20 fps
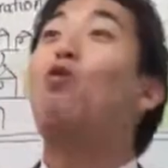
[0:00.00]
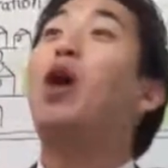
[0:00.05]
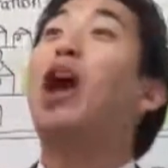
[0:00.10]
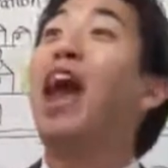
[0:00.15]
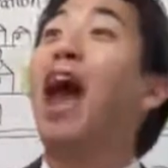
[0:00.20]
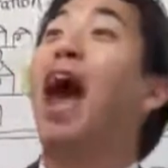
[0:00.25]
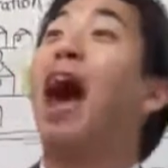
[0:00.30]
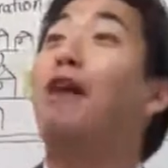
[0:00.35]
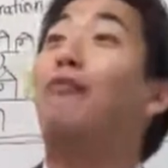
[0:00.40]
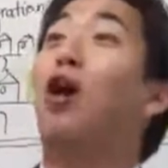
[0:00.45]

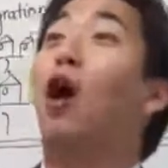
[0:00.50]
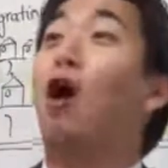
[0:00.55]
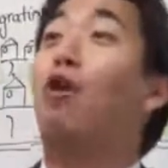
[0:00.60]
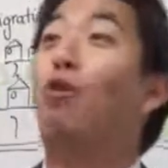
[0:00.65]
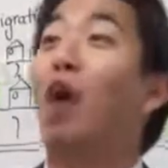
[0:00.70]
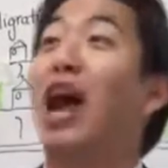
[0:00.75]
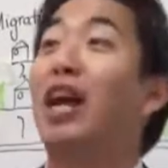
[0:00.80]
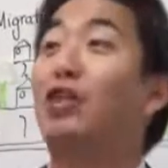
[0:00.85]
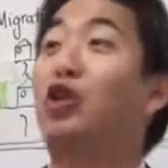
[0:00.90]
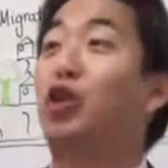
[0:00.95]
We have
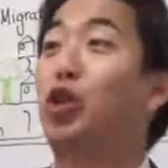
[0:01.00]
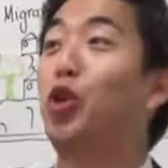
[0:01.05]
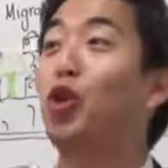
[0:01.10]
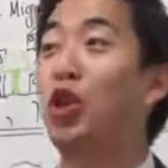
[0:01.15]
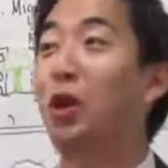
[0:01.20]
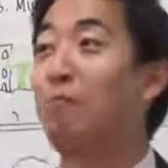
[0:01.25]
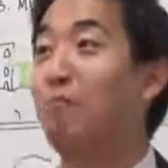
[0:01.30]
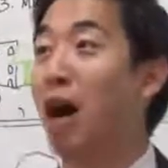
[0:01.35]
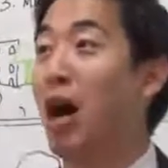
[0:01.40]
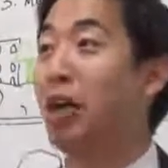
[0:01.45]
our rights
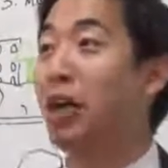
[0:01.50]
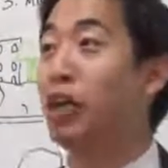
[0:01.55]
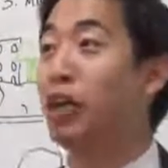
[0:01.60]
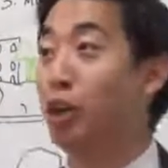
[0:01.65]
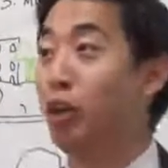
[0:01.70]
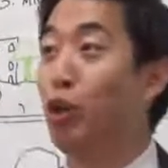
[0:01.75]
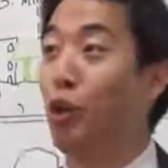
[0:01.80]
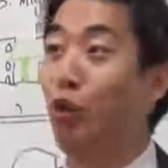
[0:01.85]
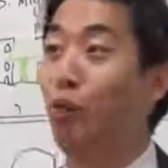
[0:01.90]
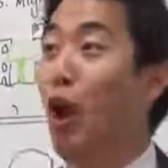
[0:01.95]
to the money
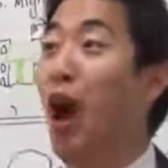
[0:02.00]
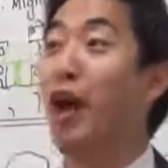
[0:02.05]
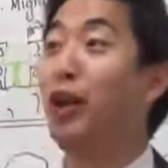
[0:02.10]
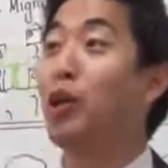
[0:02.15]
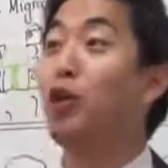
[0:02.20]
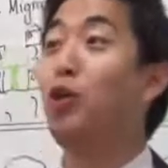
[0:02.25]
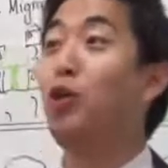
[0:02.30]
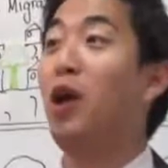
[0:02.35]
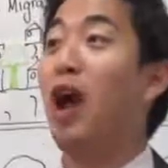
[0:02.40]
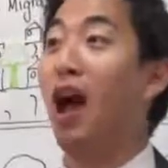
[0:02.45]
too. Why
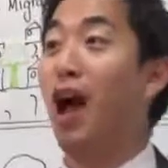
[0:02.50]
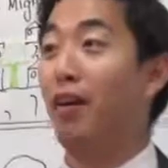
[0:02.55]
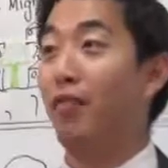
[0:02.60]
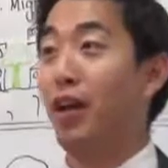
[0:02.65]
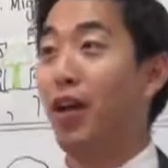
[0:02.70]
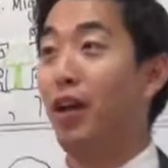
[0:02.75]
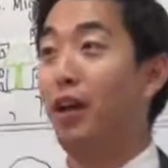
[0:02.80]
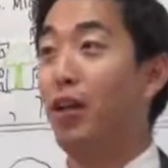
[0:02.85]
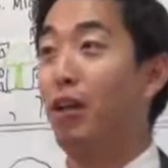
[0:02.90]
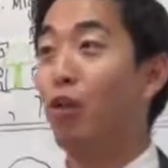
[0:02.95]
do you
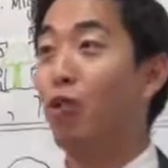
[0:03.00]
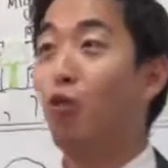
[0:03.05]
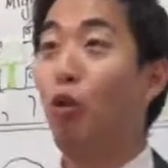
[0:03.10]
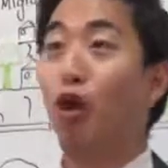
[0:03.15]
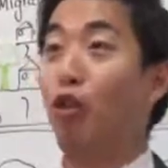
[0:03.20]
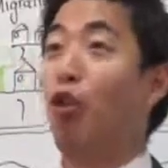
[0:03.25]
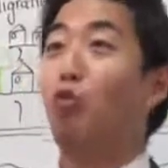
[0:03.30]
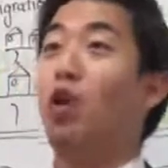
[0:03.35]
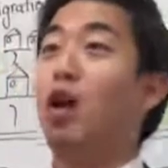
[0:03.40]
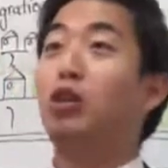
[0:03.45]
have it?
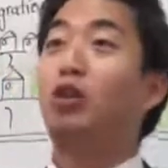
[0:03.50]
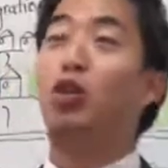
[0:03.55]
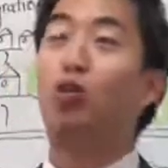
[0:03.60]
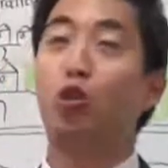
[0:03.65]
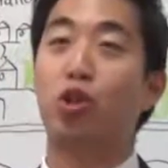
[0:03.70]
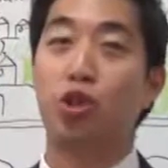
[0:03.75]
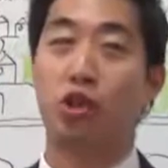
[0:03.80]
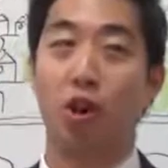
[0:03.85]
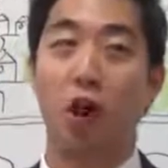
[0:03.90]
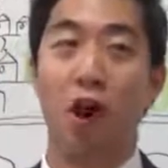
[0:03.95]
We're the ones
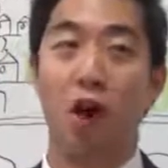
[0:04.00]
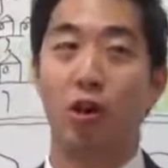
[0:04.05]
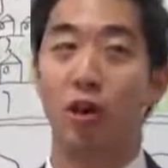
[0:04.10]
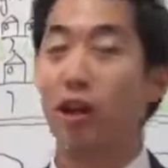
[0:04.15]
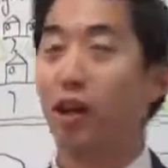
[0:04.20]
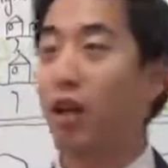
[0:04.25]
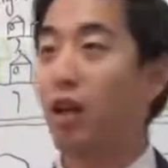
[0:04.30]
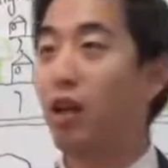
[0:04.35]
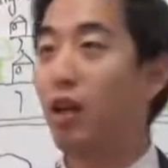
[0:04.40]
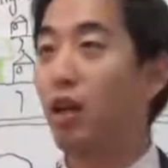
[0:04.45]
who
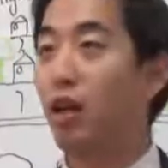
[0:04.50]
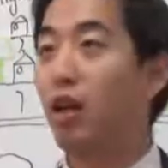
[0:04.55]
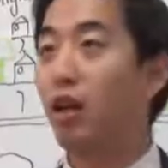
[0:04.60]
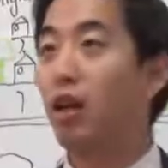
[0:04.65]
started it.